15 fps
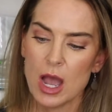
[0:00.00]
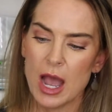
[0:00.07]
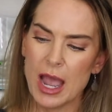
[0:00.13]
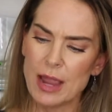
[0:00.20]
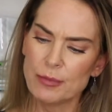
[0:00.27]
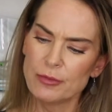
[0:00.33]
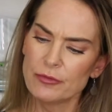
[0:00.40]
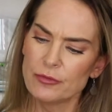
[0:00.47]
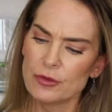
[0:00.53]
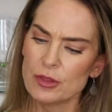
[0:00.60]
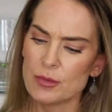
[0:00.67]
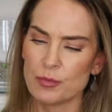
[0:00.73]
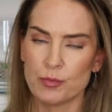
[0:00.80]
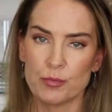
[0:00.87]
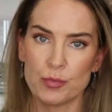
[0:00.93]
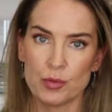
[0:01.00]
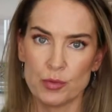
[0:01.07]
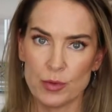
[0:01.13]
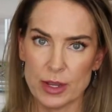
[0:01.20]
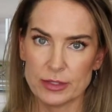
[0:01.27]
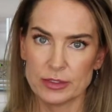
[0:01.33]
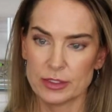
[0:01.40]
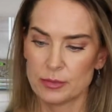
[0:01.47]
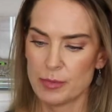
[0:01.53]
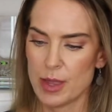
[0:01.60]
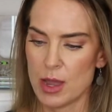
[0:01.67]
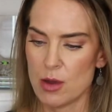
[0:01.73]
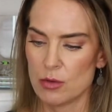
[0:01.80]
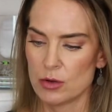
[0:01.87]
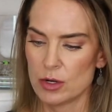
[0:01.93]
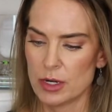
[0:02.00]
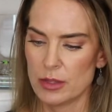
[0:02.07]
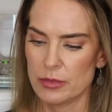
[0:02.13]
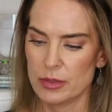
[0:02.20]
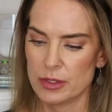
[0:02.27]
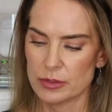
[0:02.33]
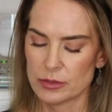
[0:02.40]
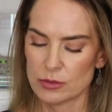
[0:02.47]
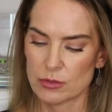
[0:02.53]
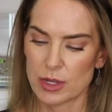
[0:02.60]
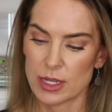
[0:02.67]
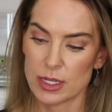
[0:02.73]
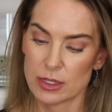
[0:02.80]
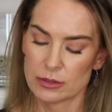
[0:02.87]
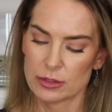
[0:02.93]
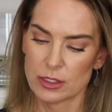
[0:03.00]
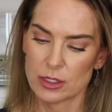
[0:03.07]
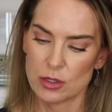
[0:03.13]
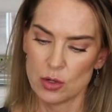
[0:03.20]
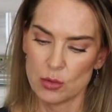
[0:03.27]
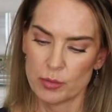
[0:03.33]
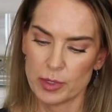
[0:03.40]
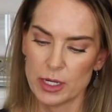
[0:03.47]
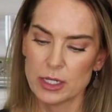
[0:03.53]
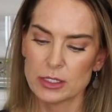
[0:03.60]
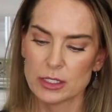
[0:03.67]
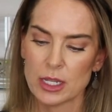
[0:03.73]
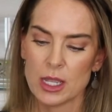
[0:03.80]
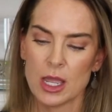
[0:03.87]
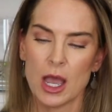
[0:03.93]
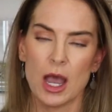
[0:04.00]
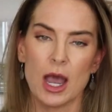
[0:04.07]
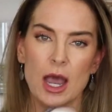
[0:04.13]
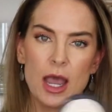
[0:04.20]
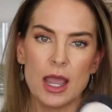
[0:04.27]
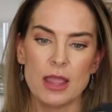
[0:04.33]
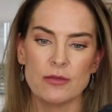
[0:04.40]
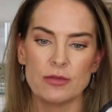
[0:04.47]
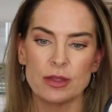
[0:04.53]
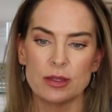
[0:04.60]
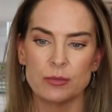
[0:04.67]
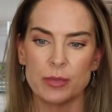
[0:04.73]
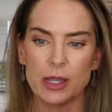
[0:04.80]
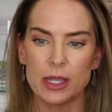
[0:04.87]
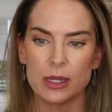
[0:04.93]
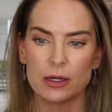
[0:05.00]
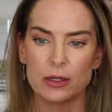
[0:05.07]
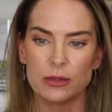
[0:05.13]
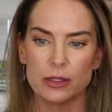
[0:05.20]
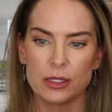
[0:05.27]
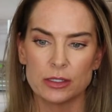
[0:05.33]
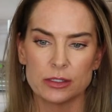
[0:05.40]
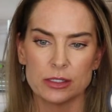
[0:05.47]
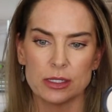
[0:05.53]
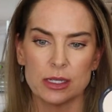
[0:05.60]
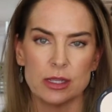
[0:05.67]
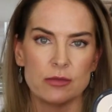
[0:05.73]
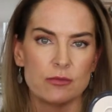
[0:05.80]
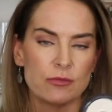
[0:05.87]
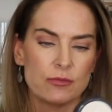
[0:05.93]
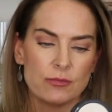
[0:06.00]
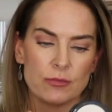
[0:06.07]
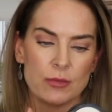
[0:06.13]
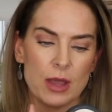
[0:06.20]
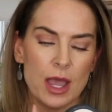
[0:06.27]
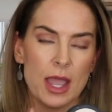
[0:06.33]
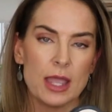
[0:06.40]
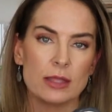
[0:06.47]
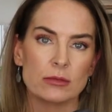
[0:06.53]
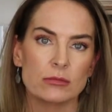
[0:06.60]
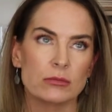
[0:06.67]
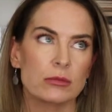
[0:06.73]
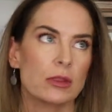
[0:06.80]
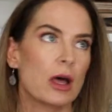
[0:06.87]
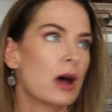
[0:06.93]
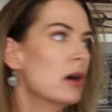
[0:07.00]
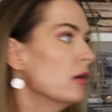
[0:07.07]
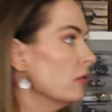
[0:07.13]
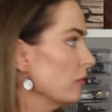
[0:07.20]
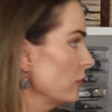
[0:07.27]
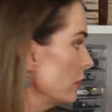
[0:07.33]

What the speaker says: I prefer the pressed powder in this. Okay, yes, I can open it. I've hit pan on this. I love